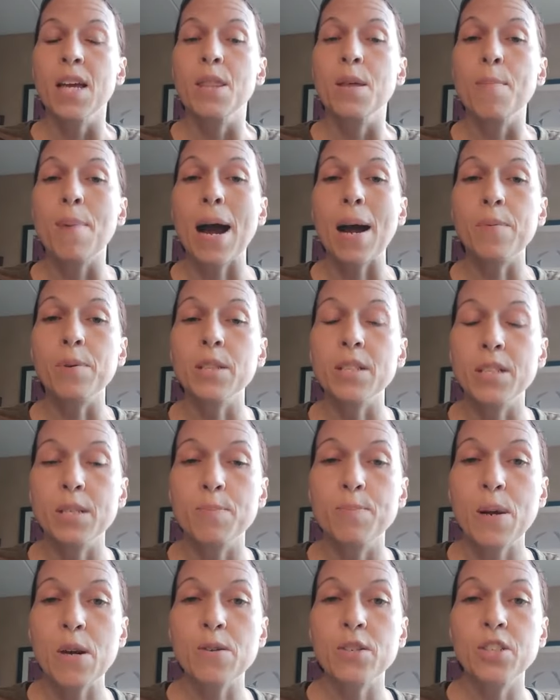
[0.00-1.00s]
The Bible is
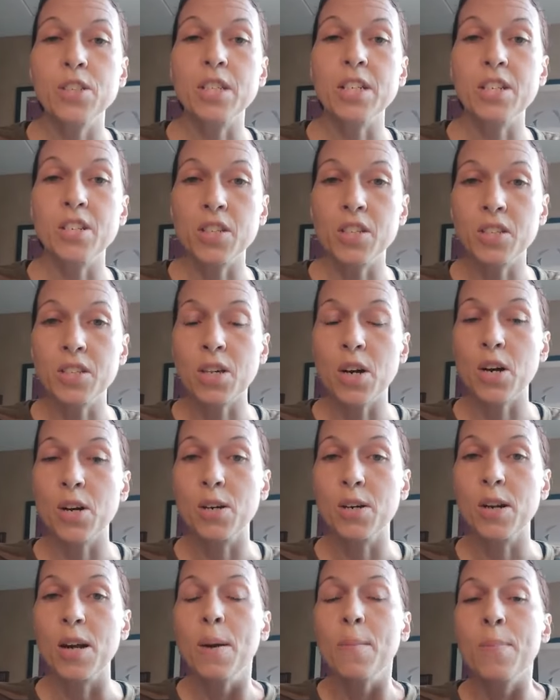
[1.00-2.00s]
spiritually
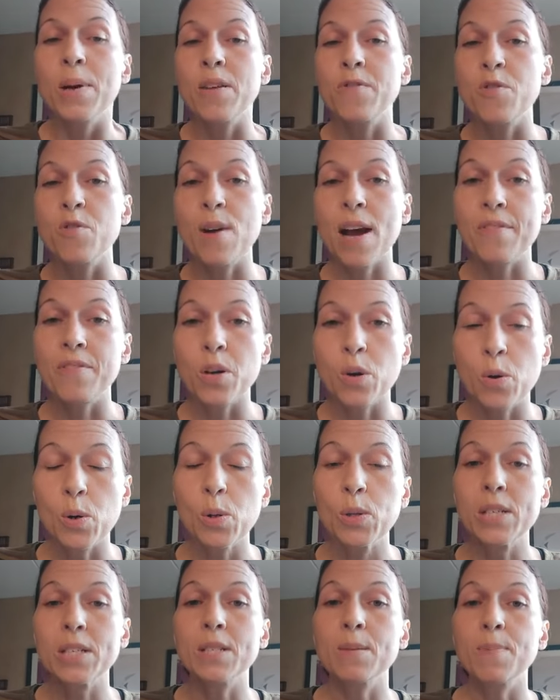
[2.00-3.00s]
discerned, but if you have the
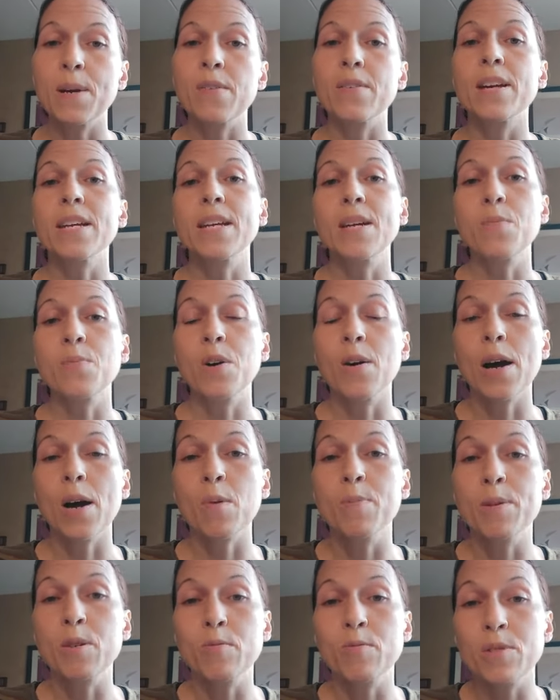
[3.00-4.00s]
Holy Spirit, he will
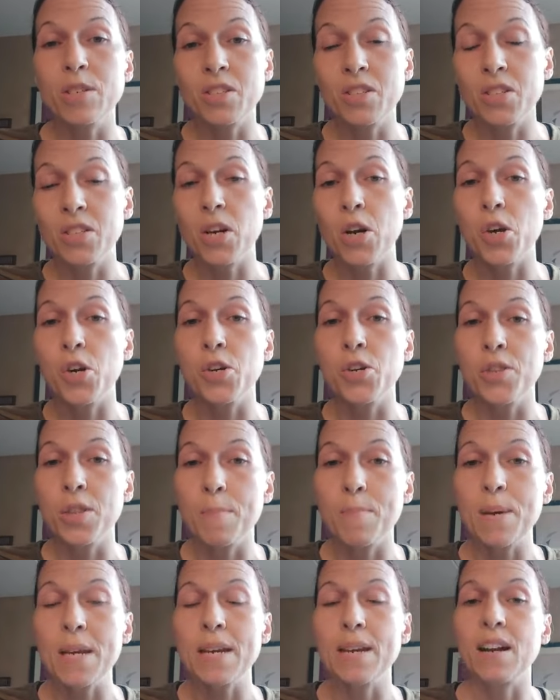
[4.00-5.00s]
help you discern
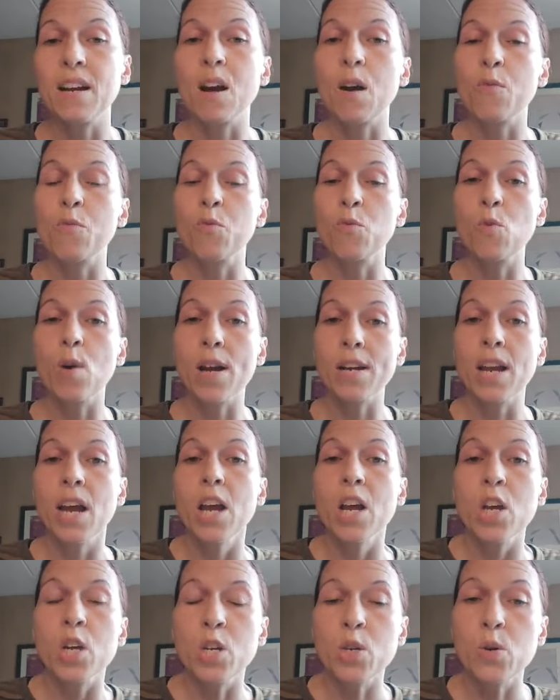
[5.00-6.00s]
the meaning of what
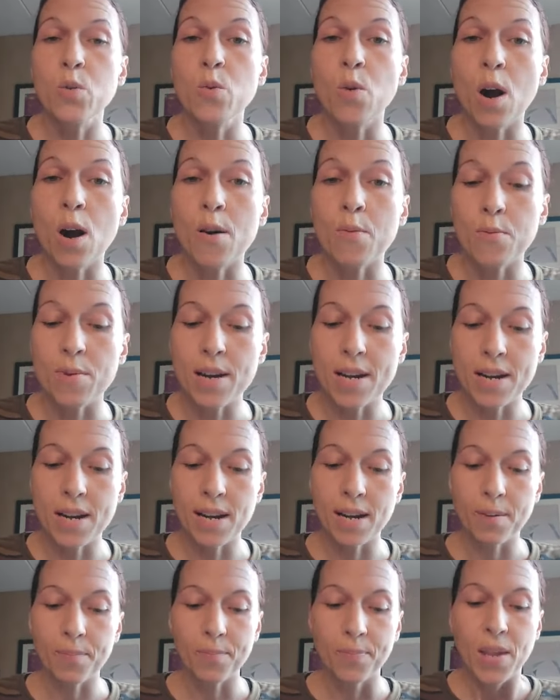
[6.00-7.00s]
you are
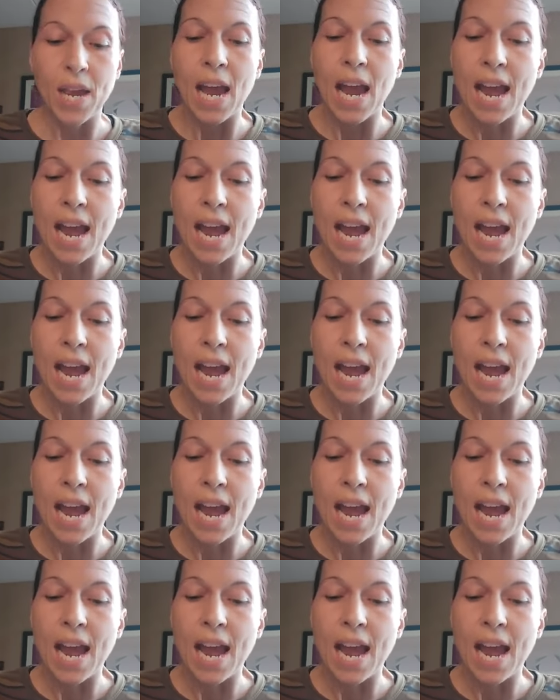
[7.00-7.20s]
reading.